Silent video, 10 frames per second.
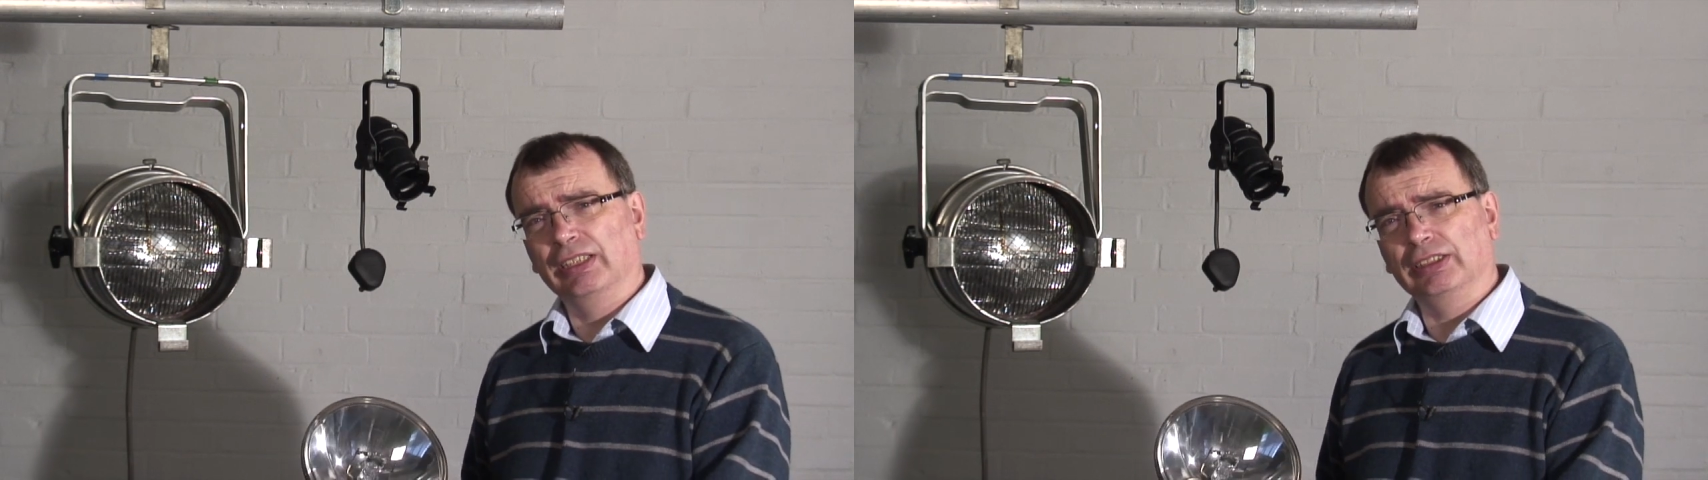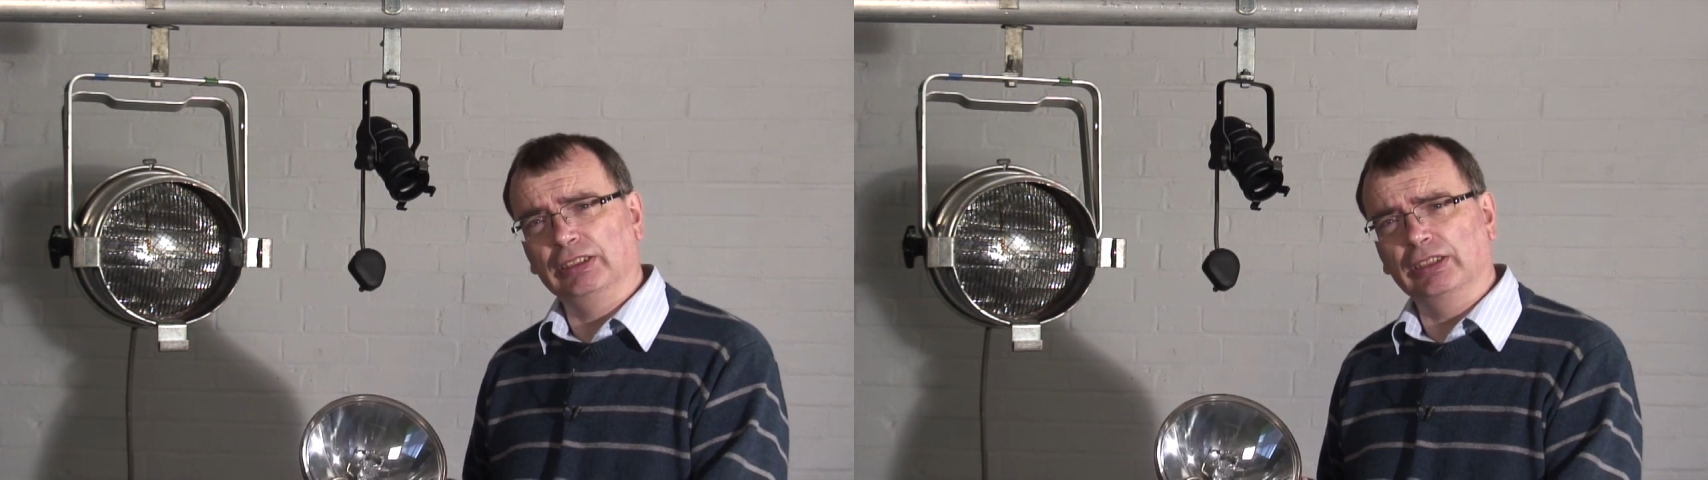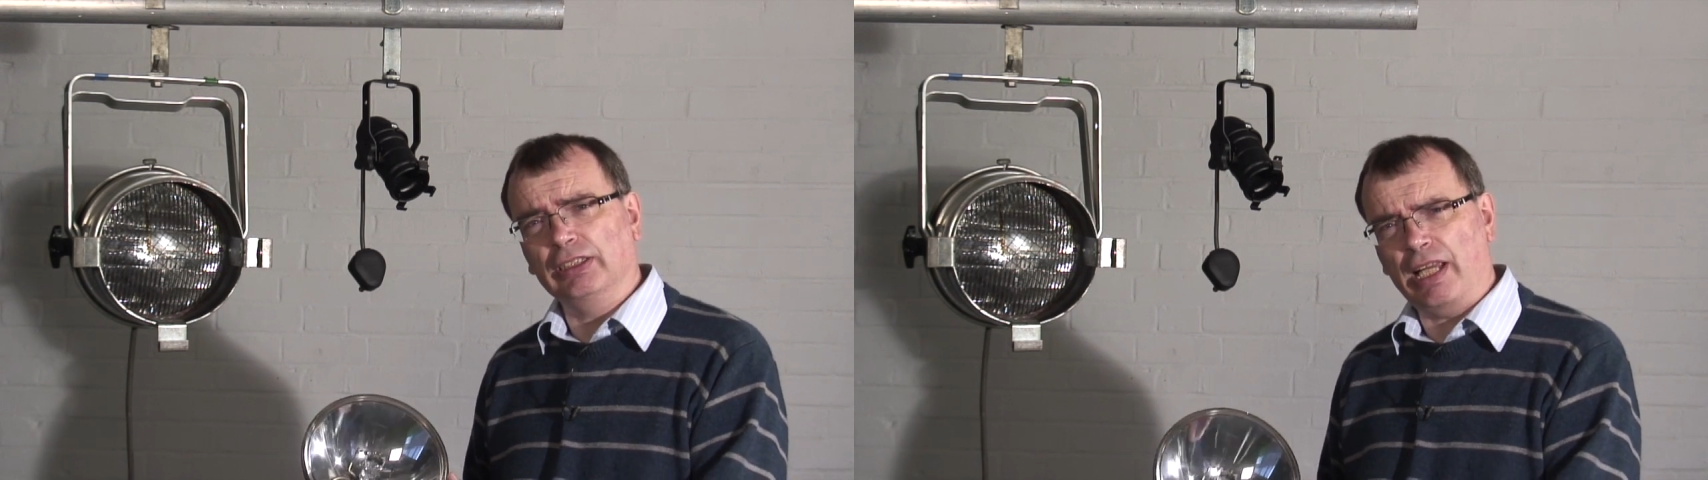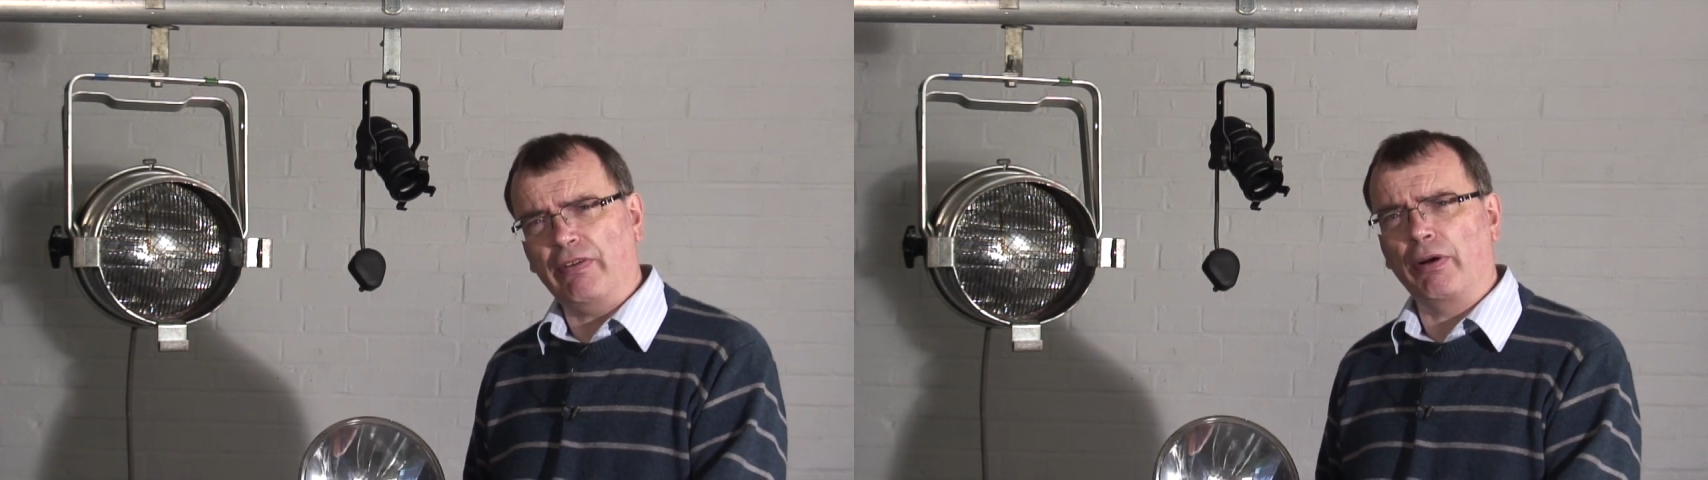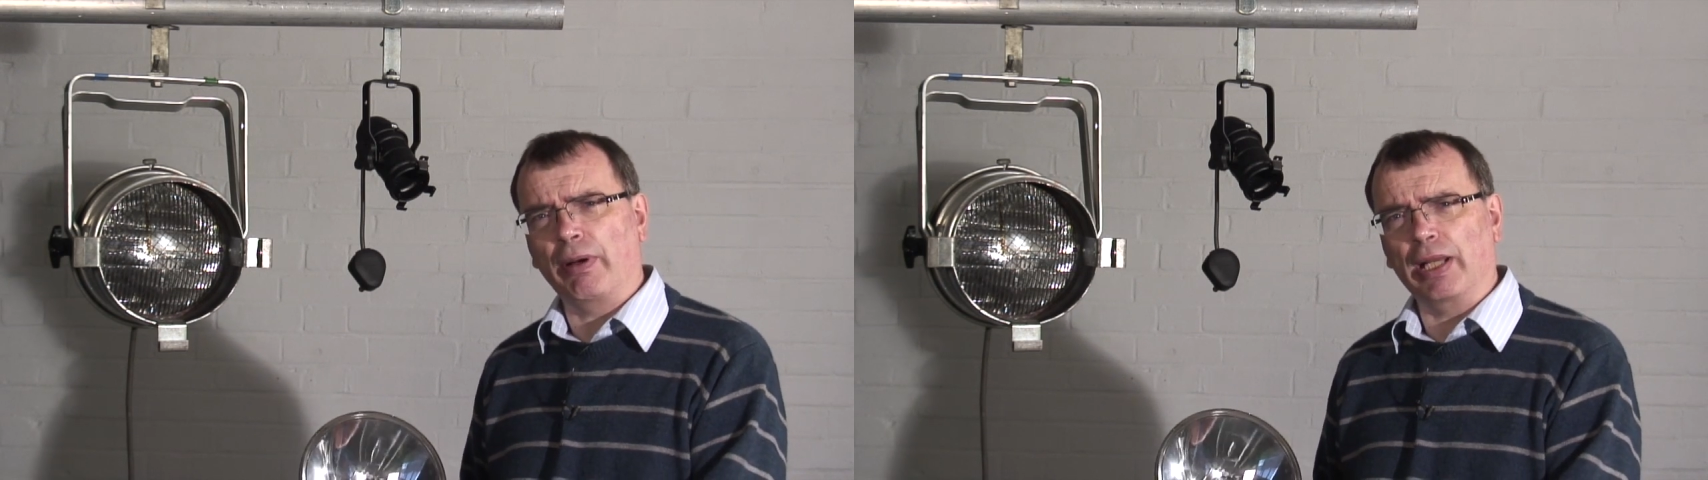This is a
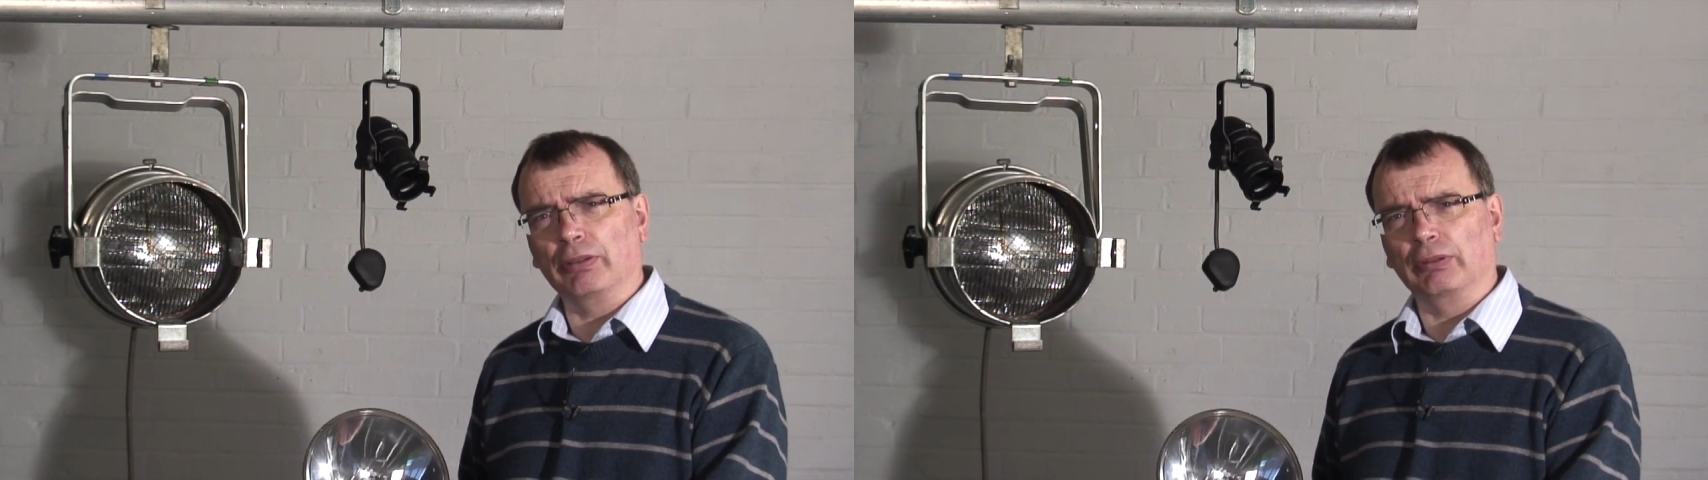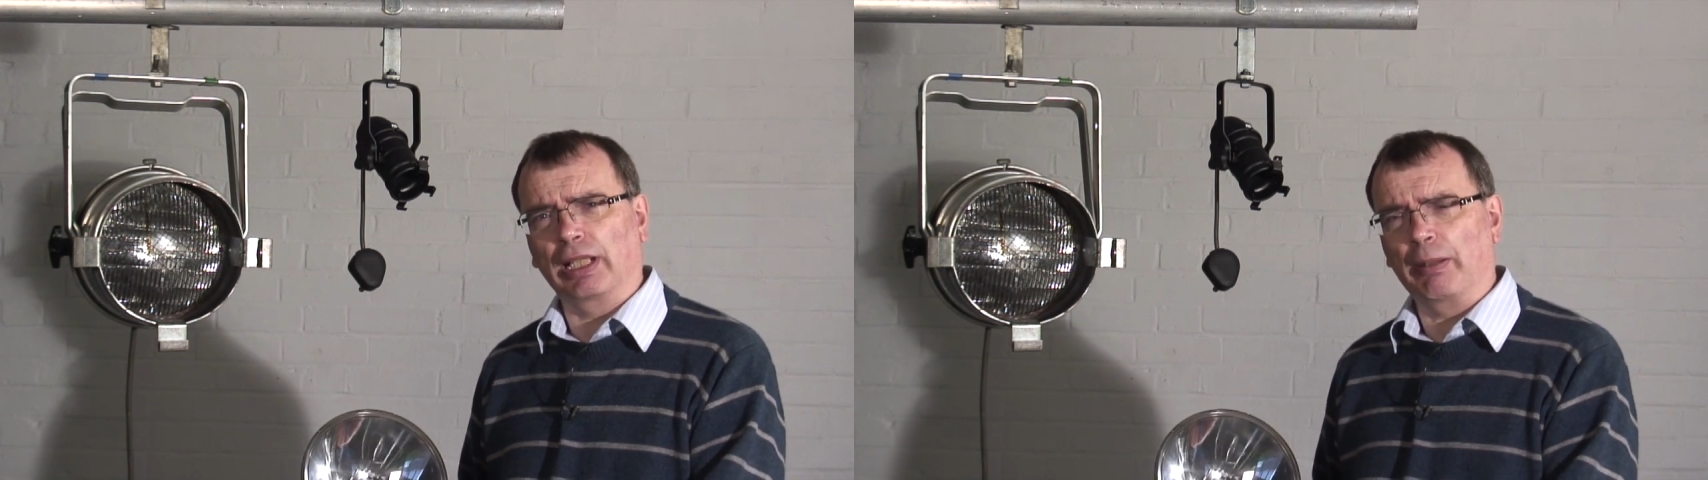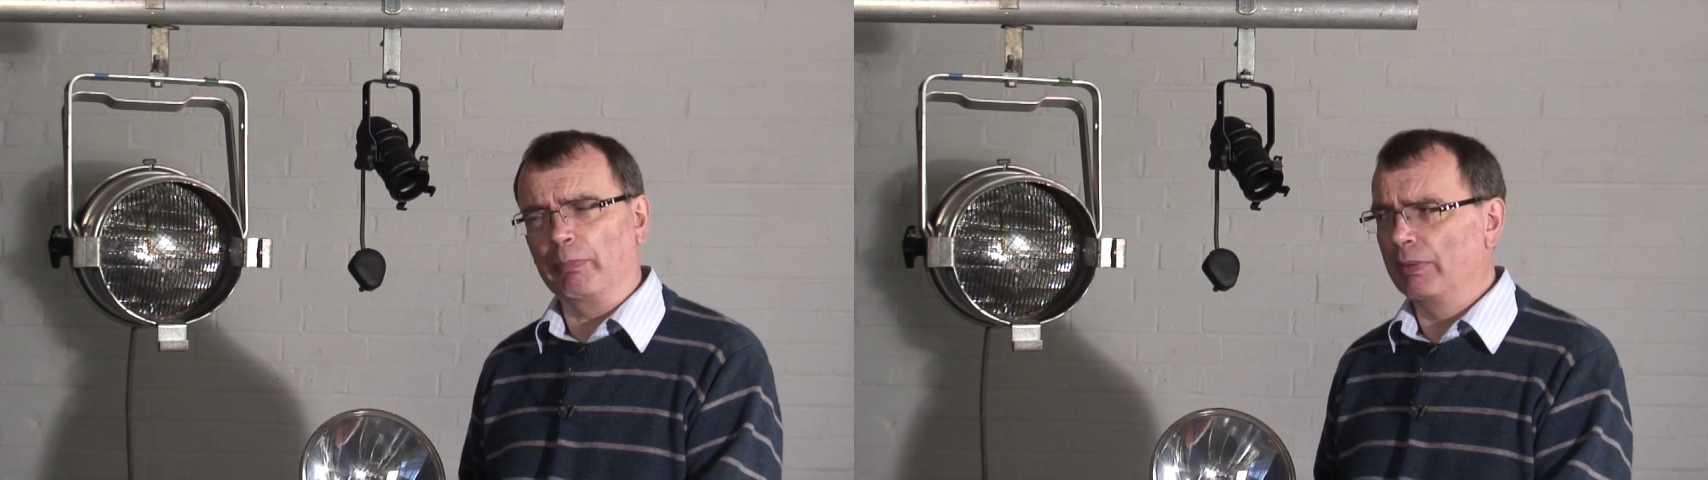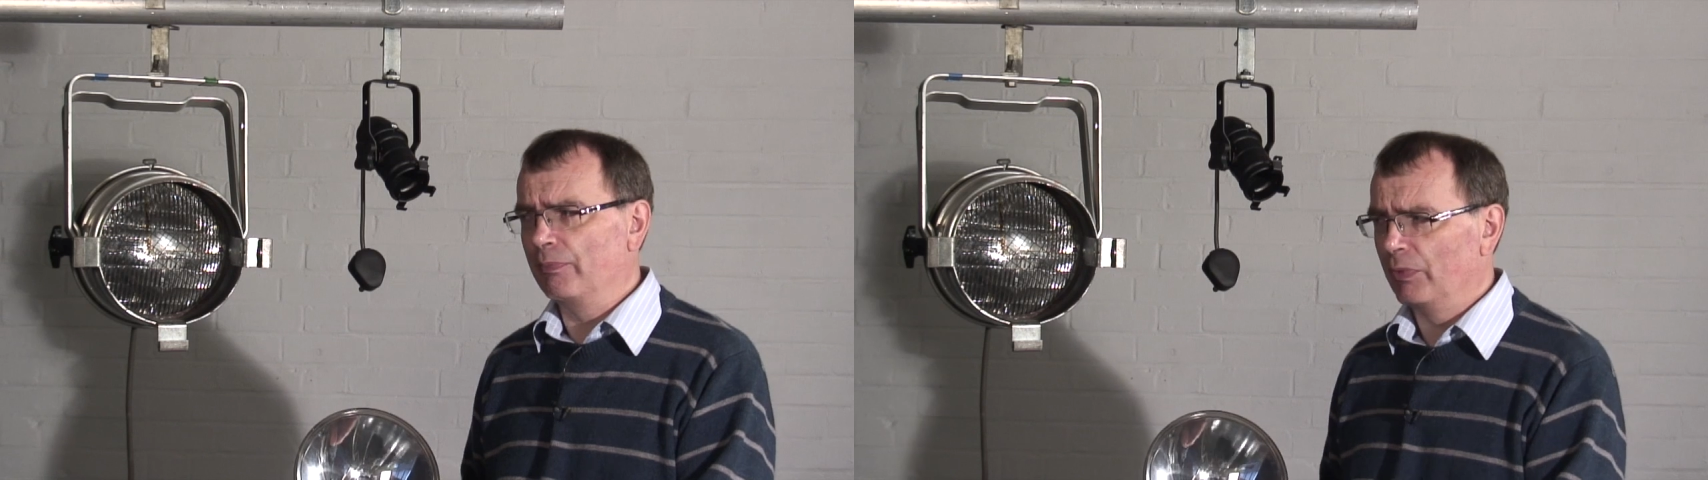narrow-angled lamp.